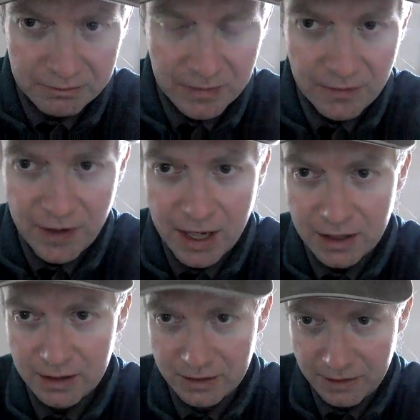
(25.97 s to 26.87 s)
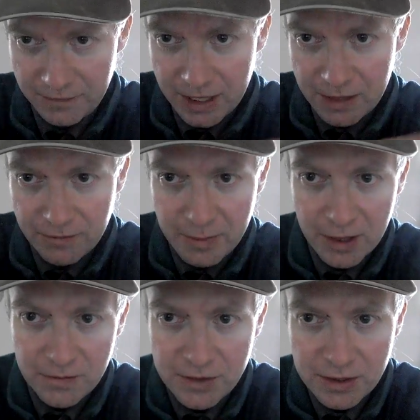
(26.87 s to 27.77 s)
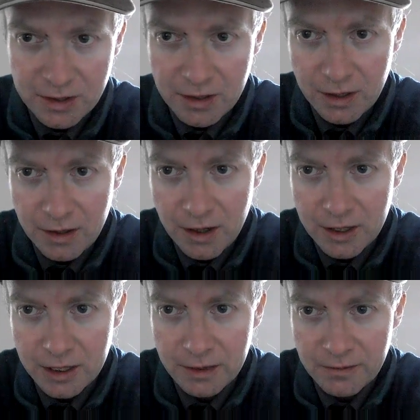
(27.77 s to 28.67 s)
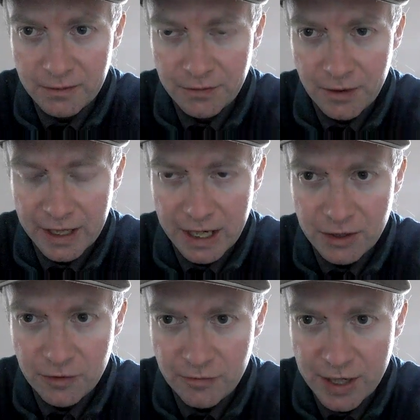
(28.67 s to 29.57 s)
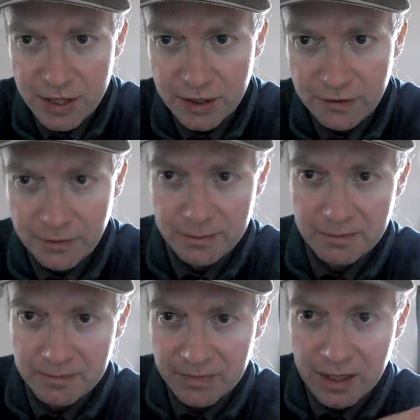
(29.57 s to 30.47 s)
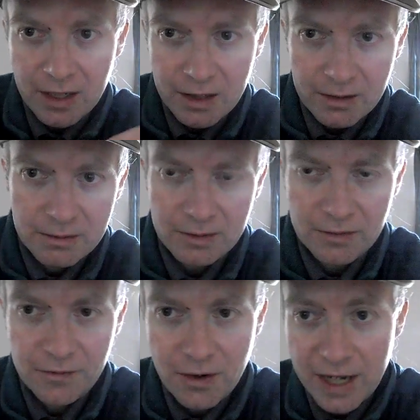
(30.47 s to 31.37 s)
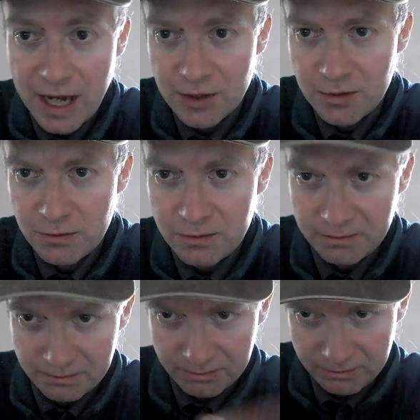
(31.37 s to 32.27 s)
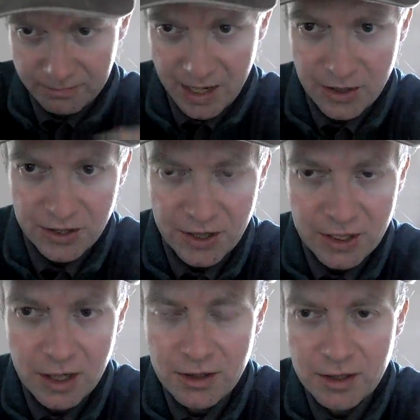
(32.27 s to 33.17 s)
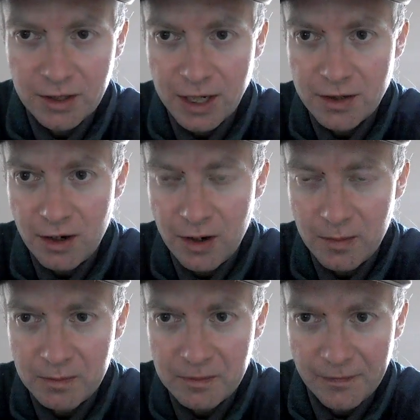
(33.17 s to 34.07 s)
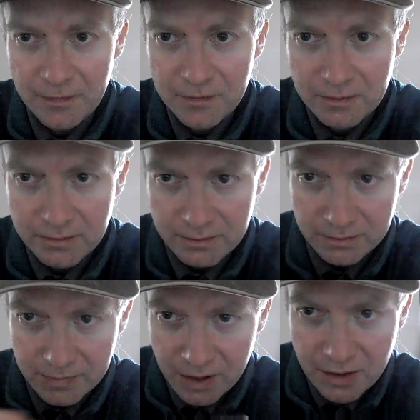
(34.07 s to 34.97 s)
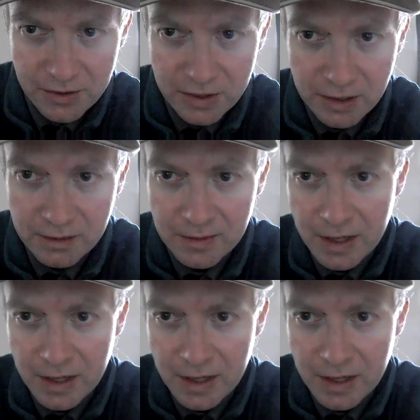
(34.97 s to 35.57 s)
effectively removes a lot of the financial risk from the financial institution-y type lots, and